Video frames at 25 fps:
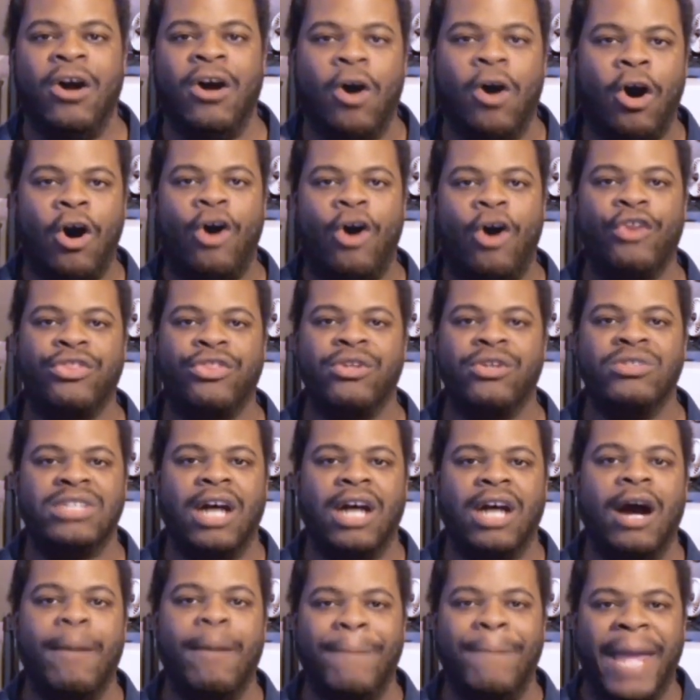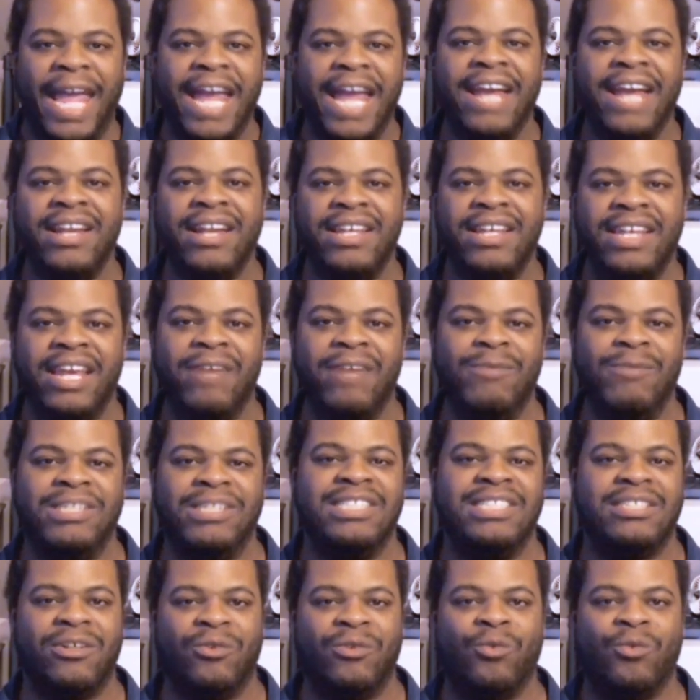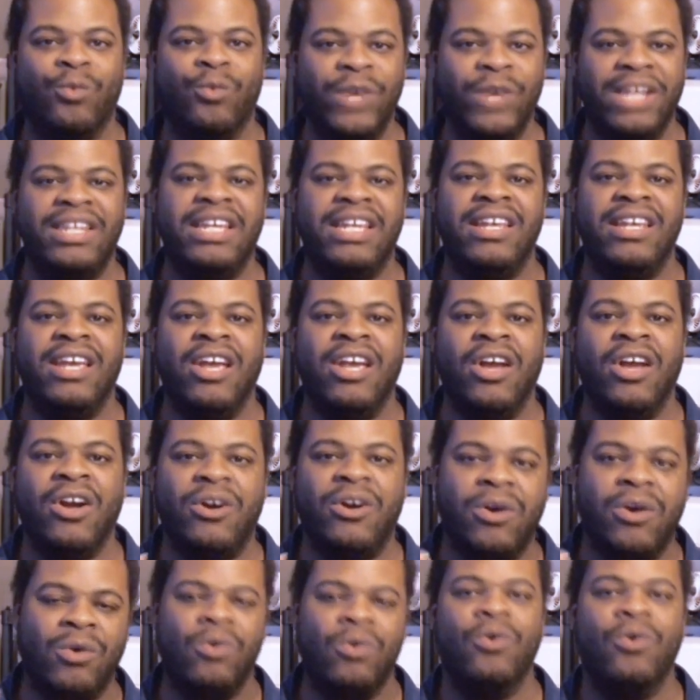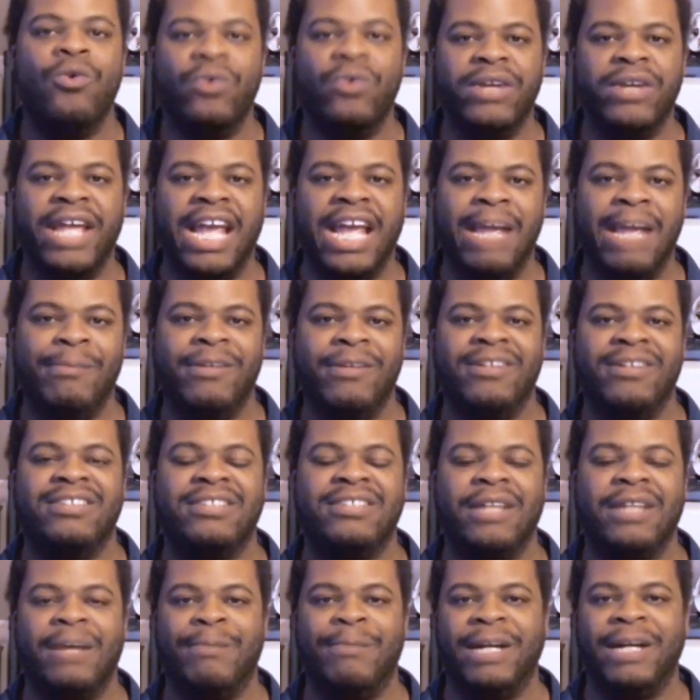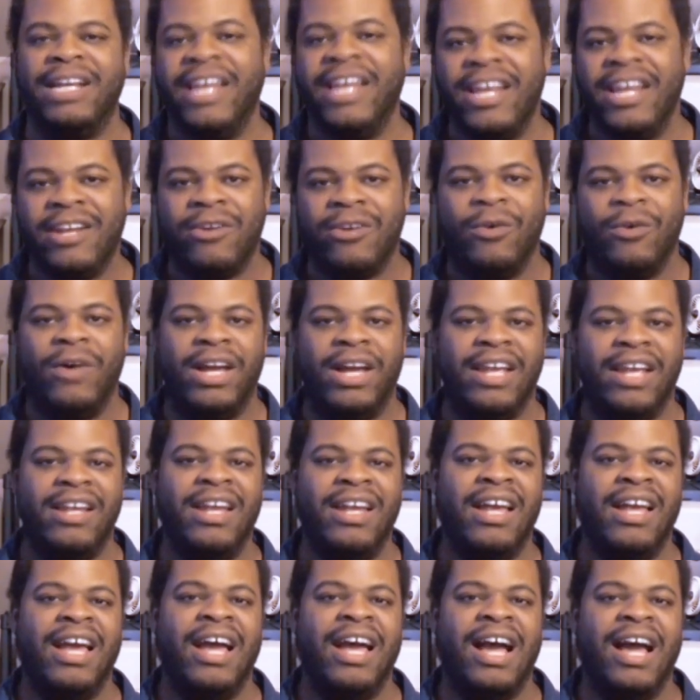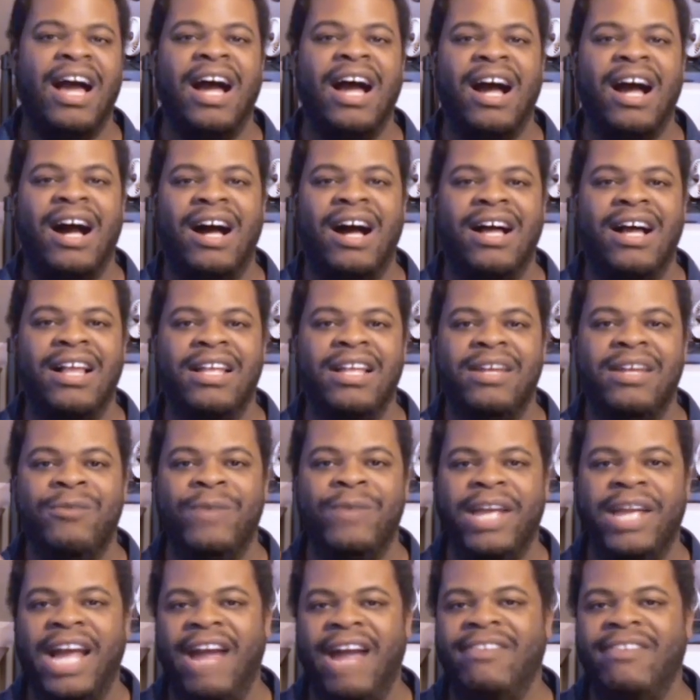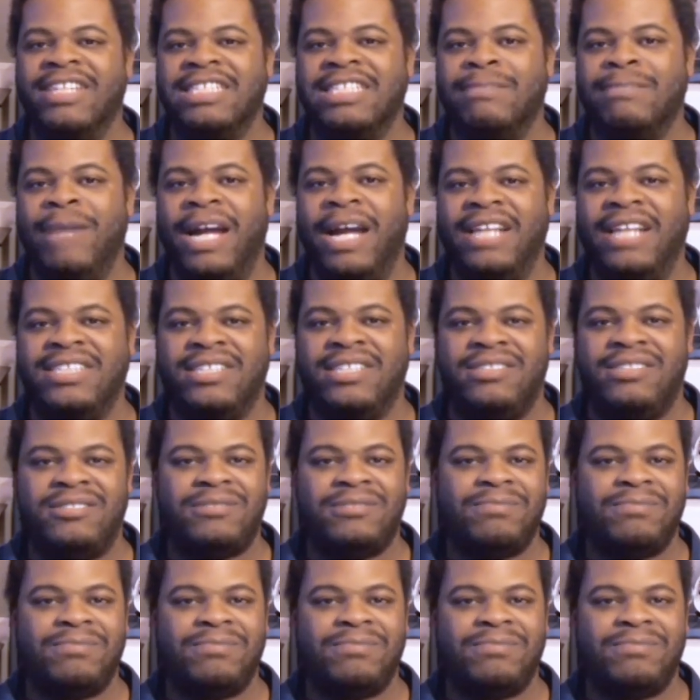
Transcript: Authors of Pain again, which is a really cool name. But anyway, we had this match.